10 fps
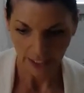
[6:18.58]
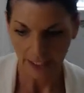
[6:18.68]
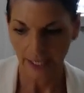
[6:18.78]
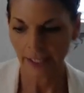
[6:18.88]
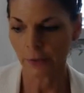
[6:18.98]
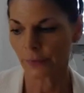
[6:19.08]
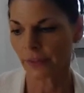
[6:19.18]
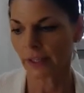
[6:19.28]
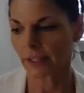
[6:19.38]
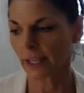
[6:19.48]
And I don't
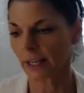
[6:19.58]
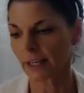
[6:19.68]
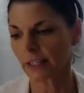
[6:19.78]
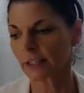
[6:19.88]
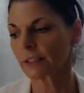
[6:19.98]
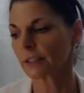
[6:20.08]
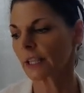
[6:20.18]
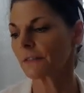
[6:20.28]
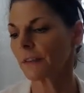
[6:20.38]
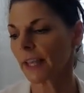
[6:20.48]
think
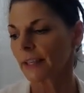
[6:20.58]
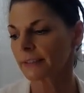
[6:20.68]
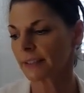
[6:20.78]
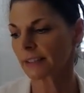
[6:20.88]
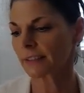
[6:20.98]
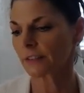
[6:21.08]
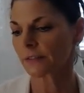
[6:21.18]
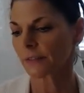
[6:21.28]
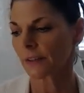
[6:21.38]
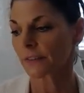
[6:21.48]
convey a sense of
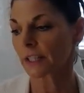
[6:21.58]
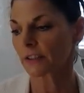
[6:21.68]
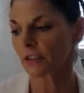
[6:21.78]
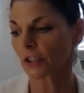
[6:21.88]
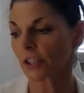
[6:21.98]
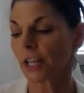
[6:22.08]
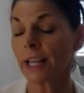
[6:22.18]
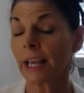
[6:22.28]
concern.